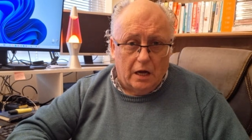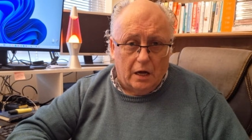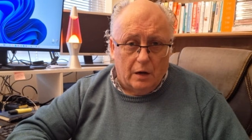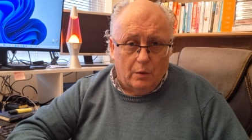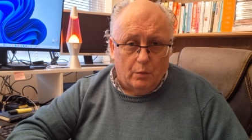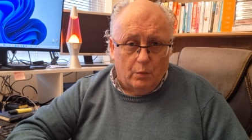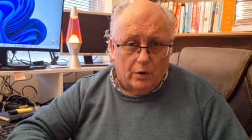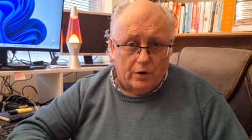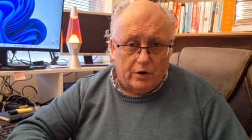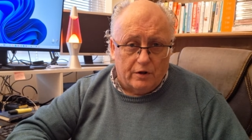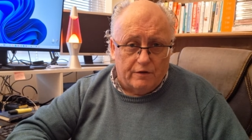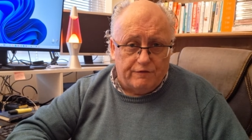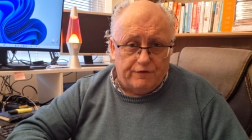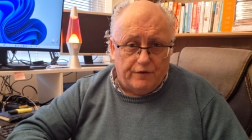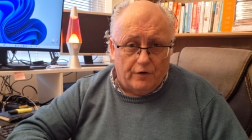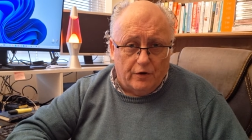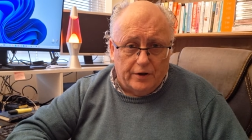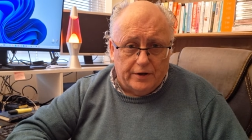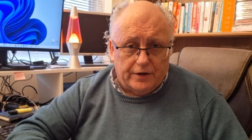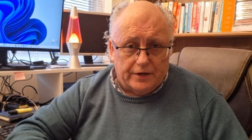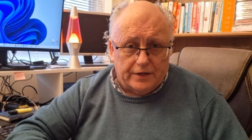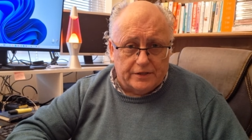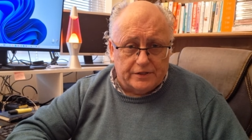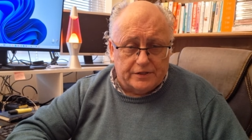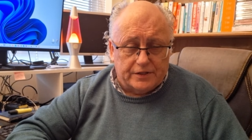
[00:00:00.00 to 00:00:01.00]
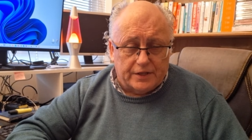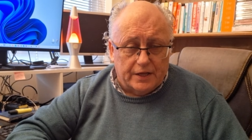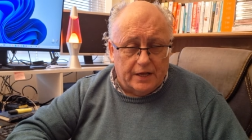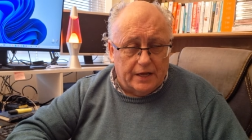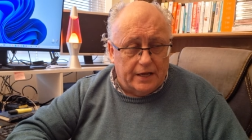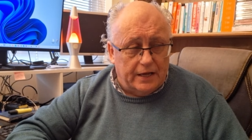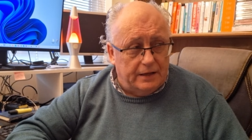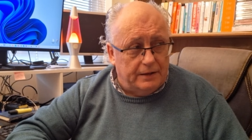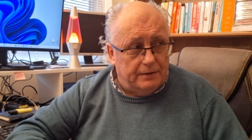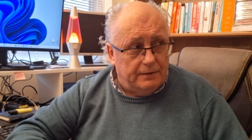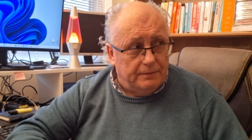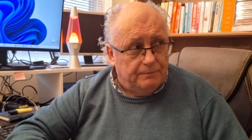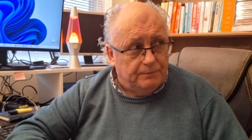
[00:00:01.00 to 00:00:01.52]
And what I find is
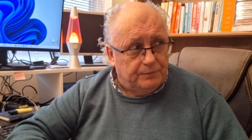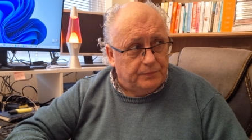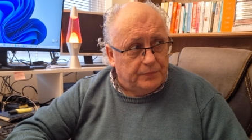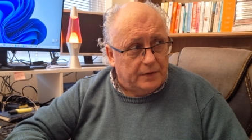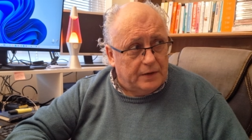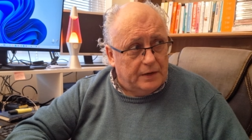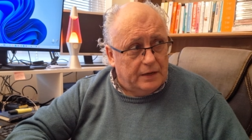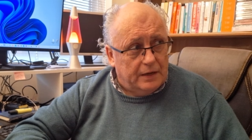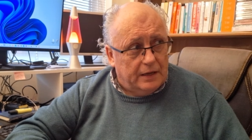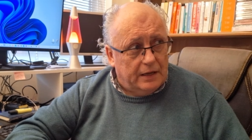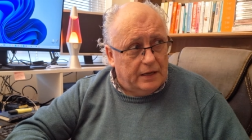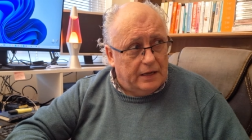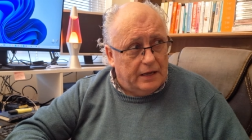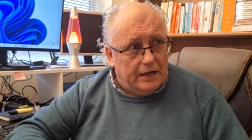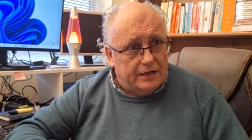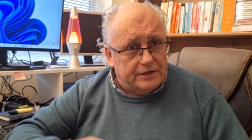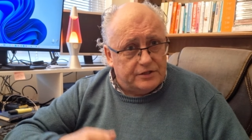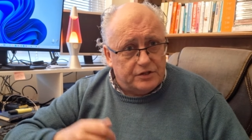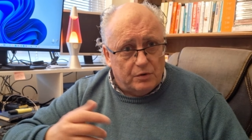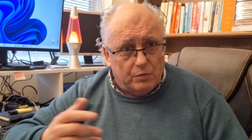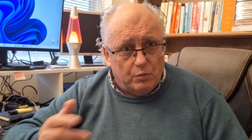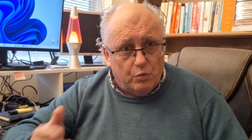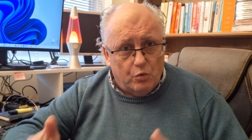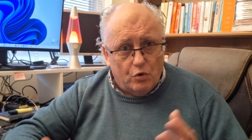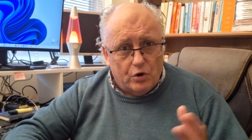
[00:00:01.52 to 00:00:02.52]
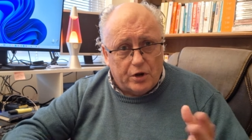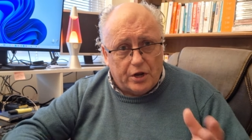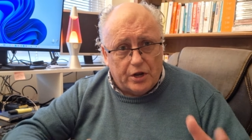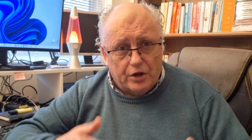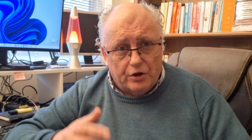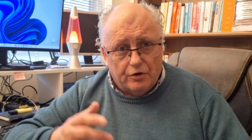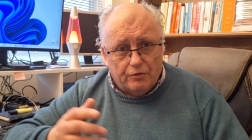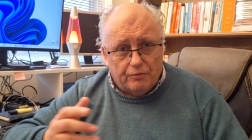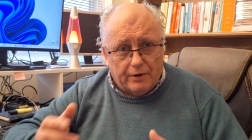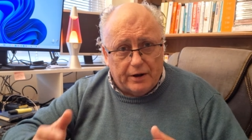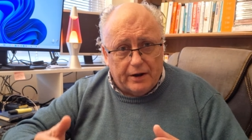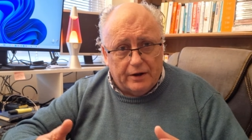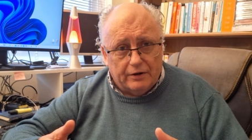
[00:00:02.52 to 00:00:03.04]
that as I'm walking
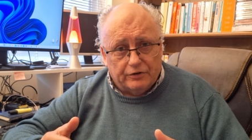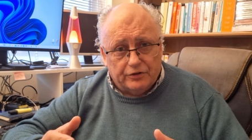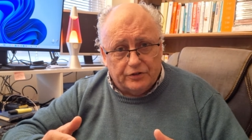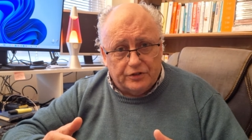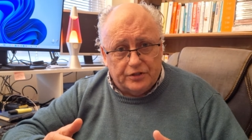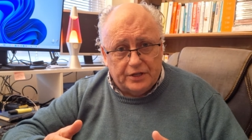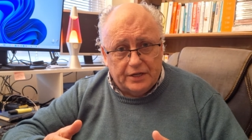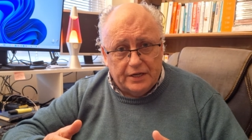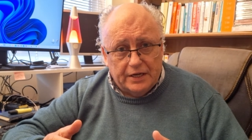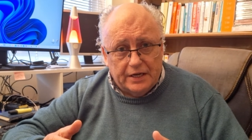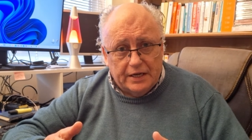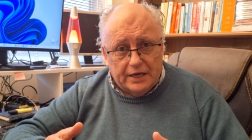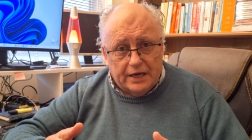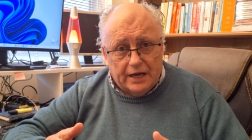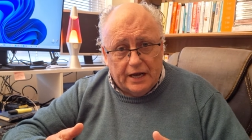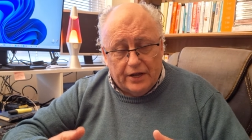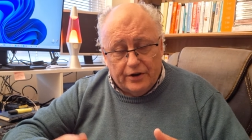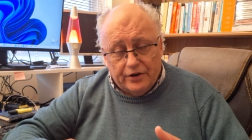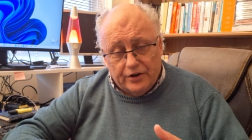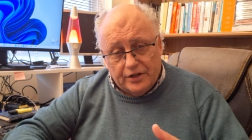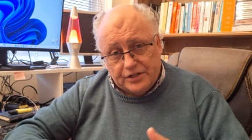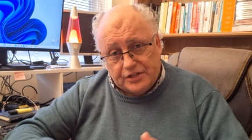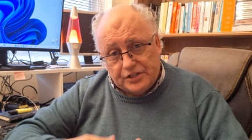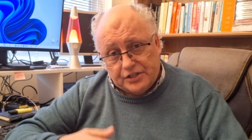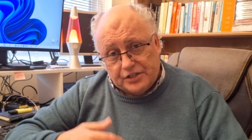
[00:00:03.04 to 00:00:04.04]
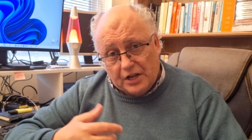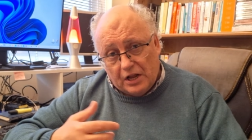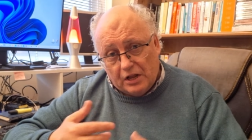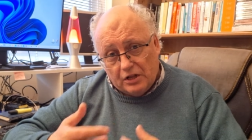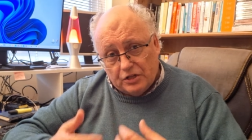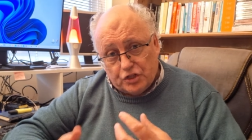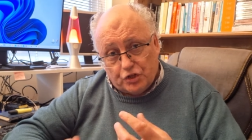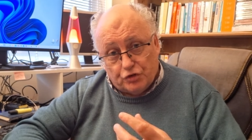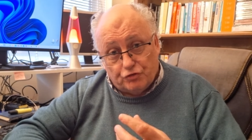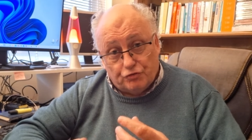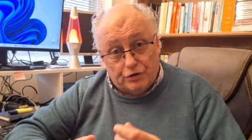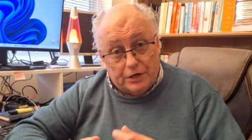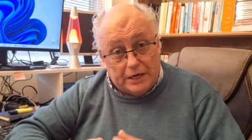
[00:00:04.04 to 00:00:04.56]
around and I
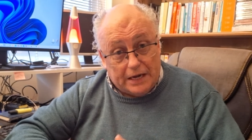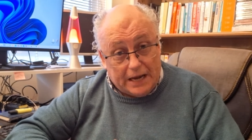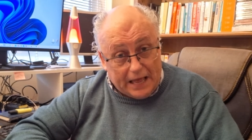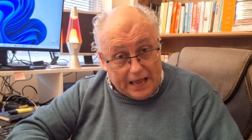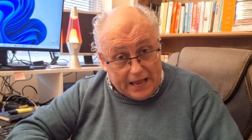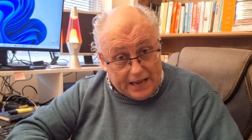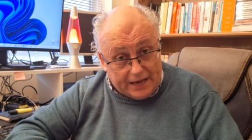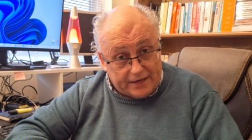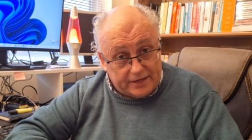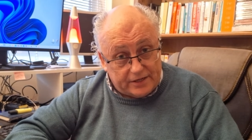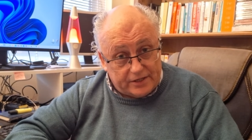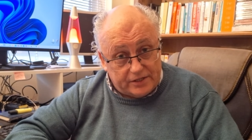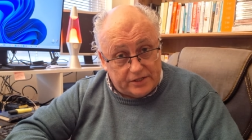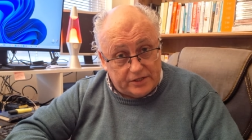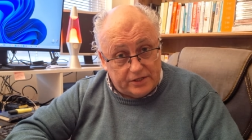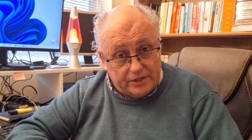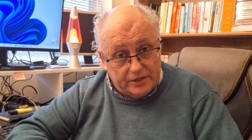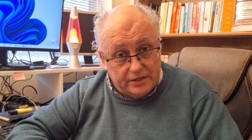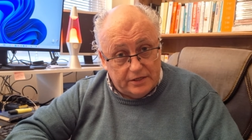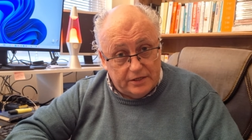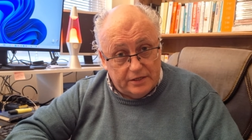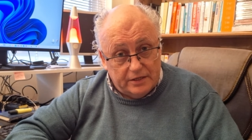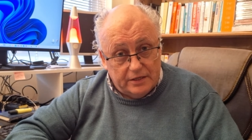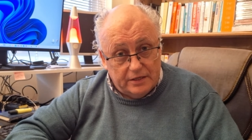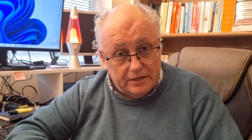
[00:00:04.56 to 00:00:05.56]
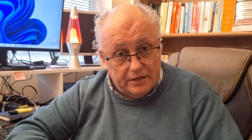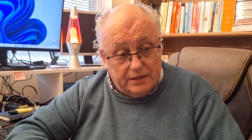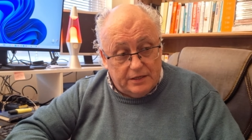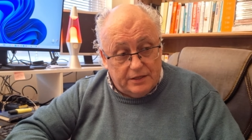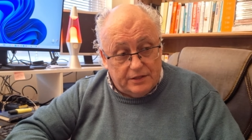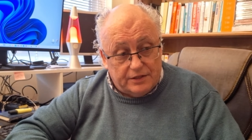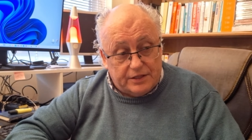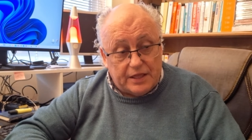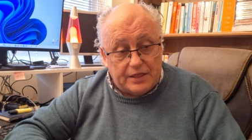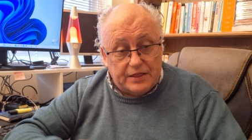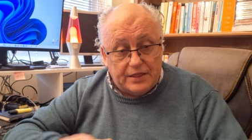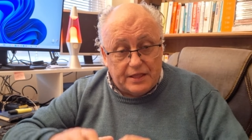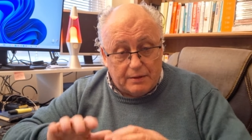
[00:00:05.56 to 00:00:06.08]
start to relax,
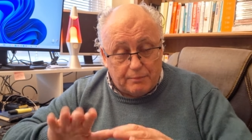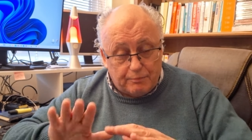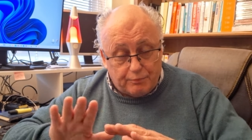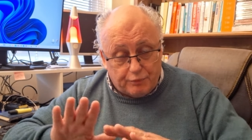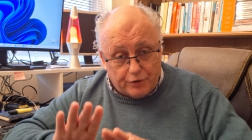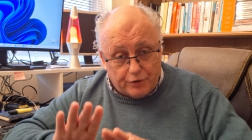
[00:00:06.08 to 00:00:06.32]
then that